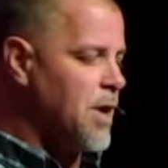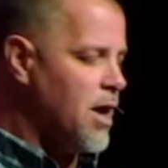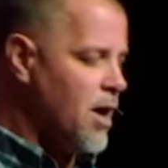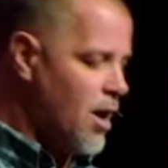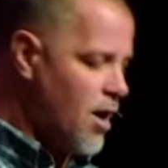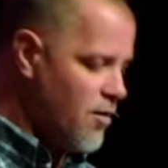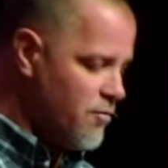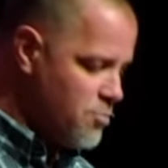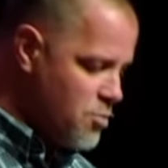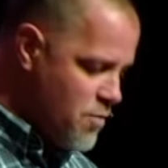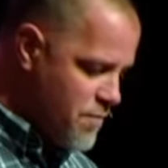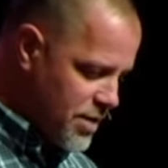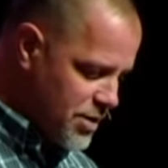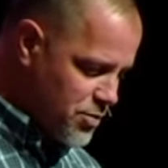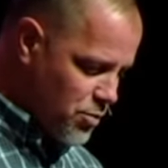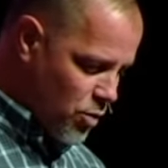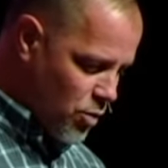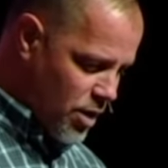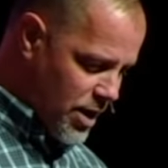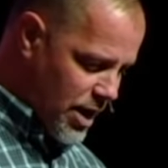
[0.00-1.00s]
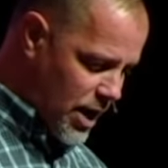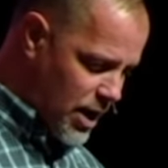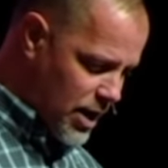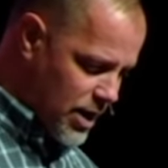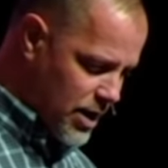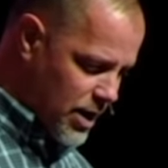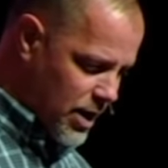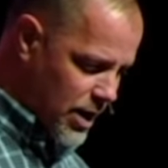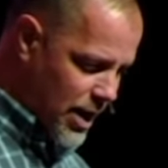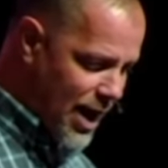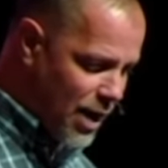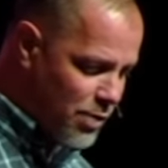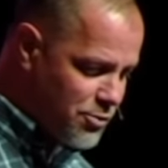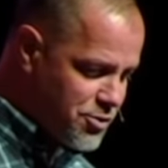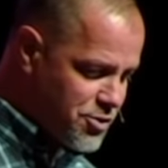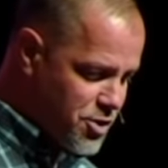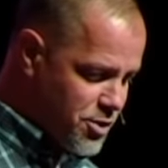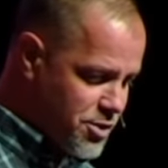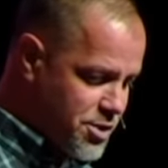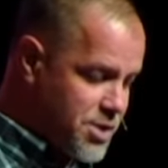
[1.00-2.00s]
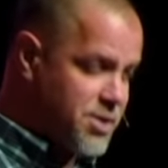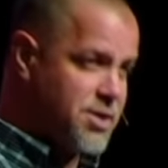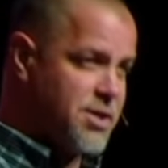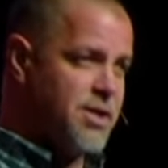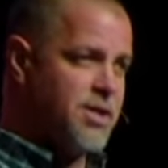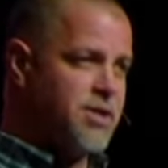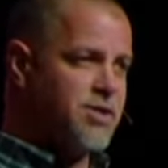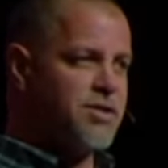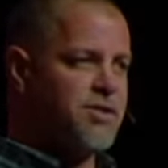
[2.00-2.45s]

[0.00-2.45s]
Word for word: of moving toward uh, uh, house churches, and this is